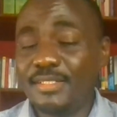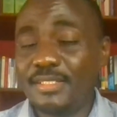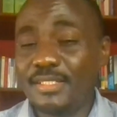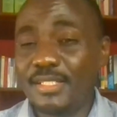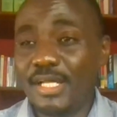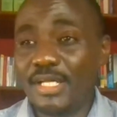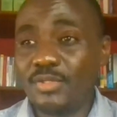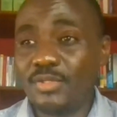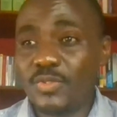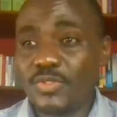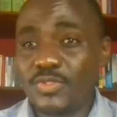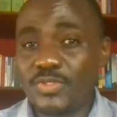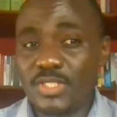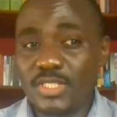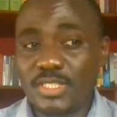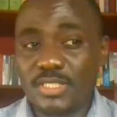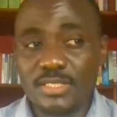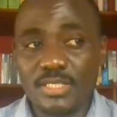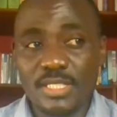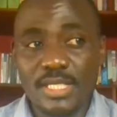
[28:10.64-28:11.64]
That was
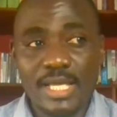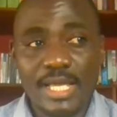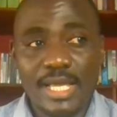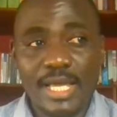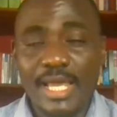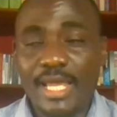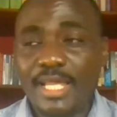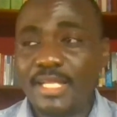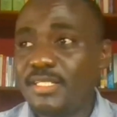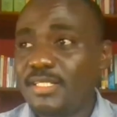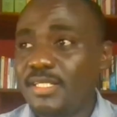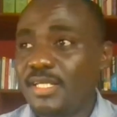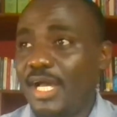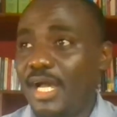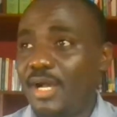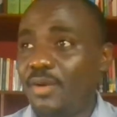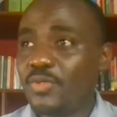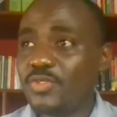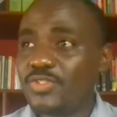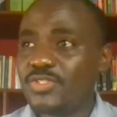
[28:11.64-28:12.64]
his. And
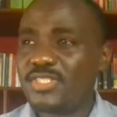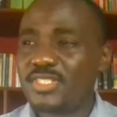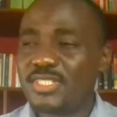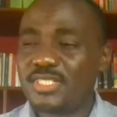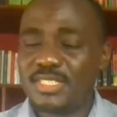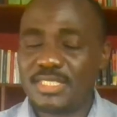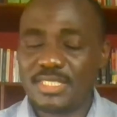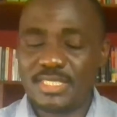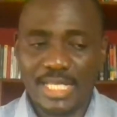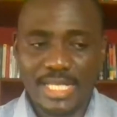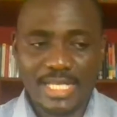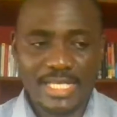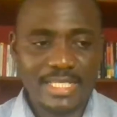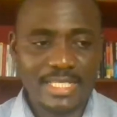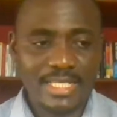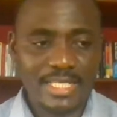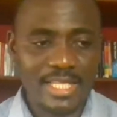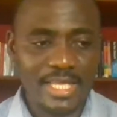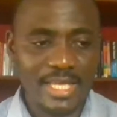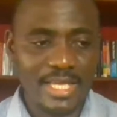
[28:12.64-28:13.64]
I was
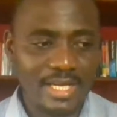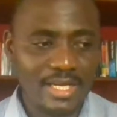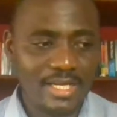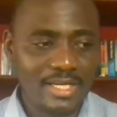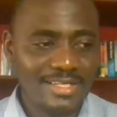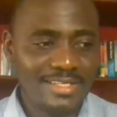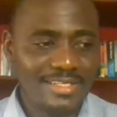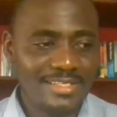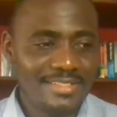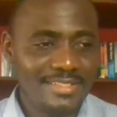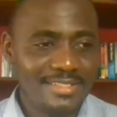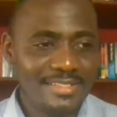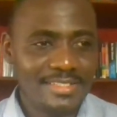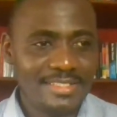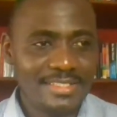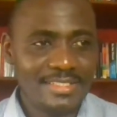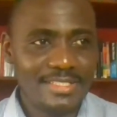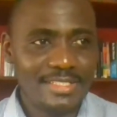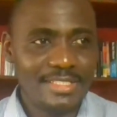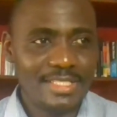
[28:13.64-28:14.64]
standing there.
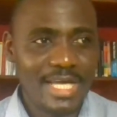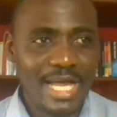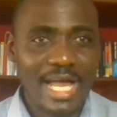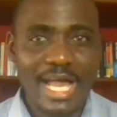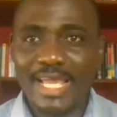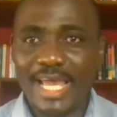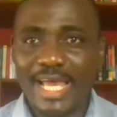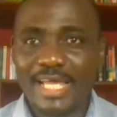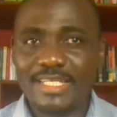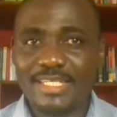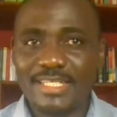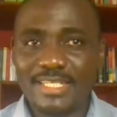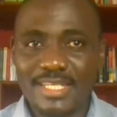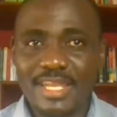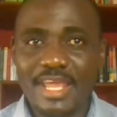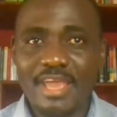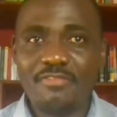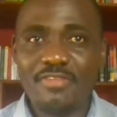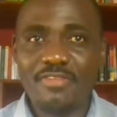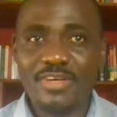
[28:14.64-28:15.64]
I had
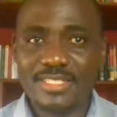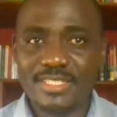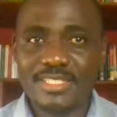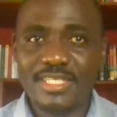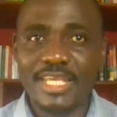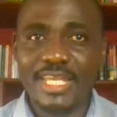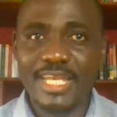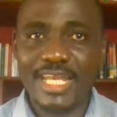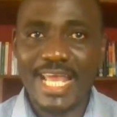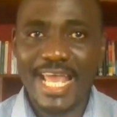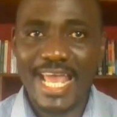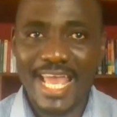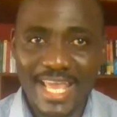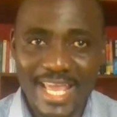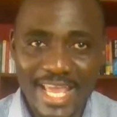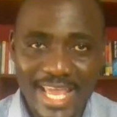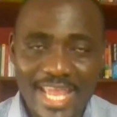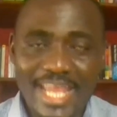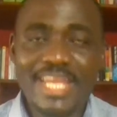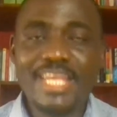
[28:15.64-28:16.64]
never seen
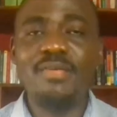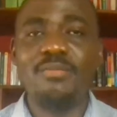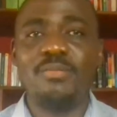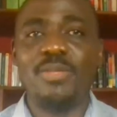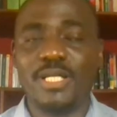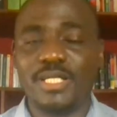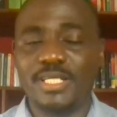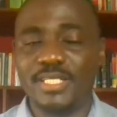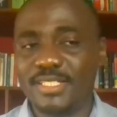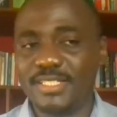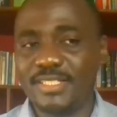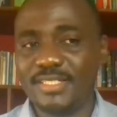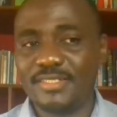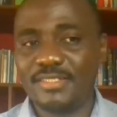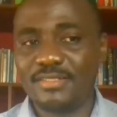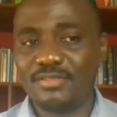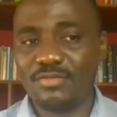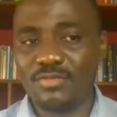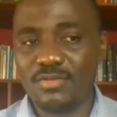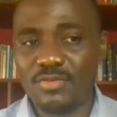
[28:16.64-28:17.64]
anybody
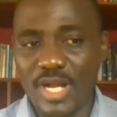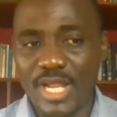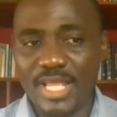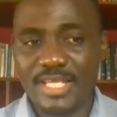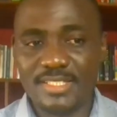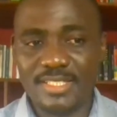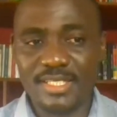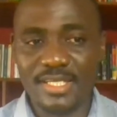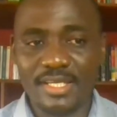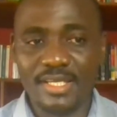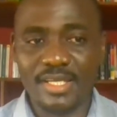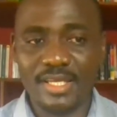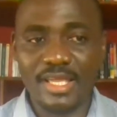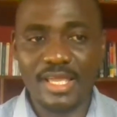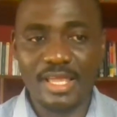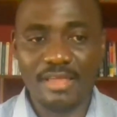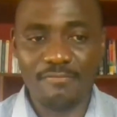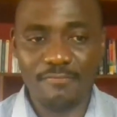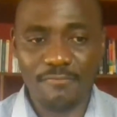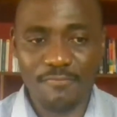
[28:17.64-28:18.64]
raising
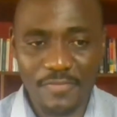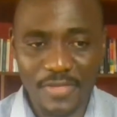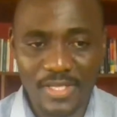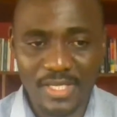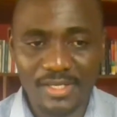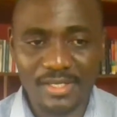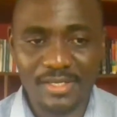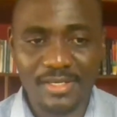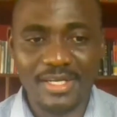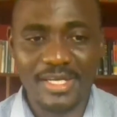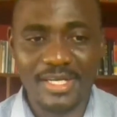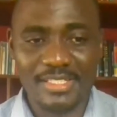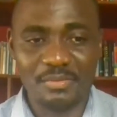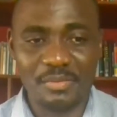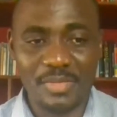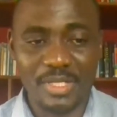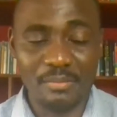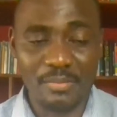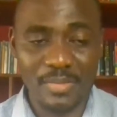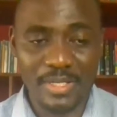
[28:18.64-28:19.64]
a finger at
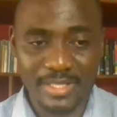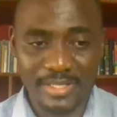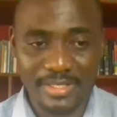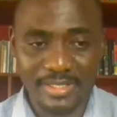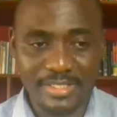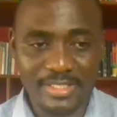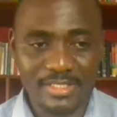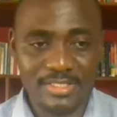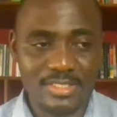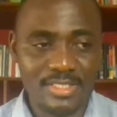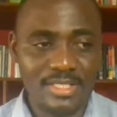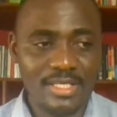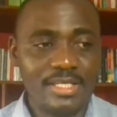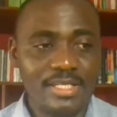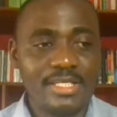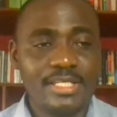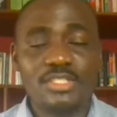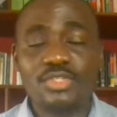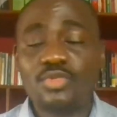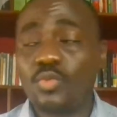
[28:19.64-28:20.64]
my mother. It's
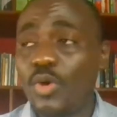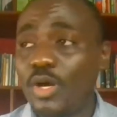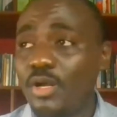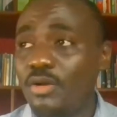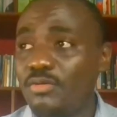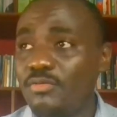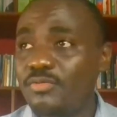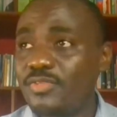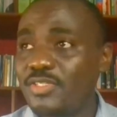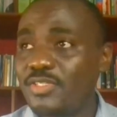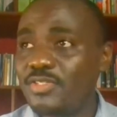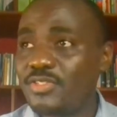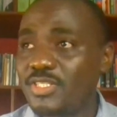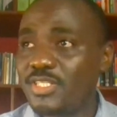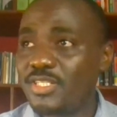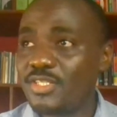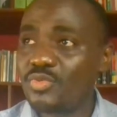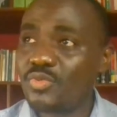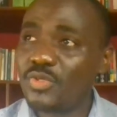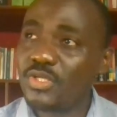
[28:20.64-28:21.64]
one of those
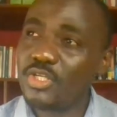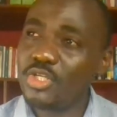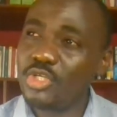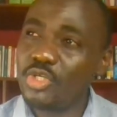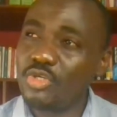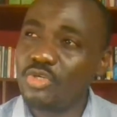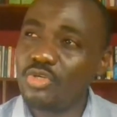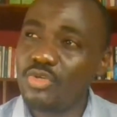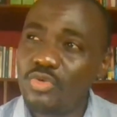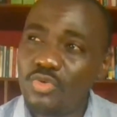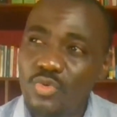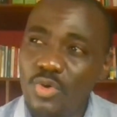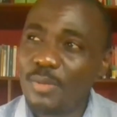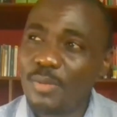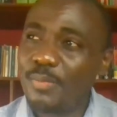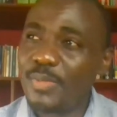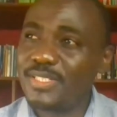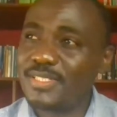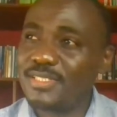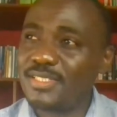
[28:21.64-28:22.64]
things when you grow
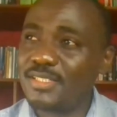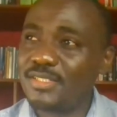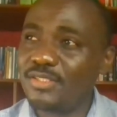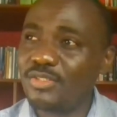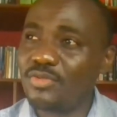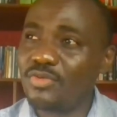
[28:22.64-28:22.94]
up as a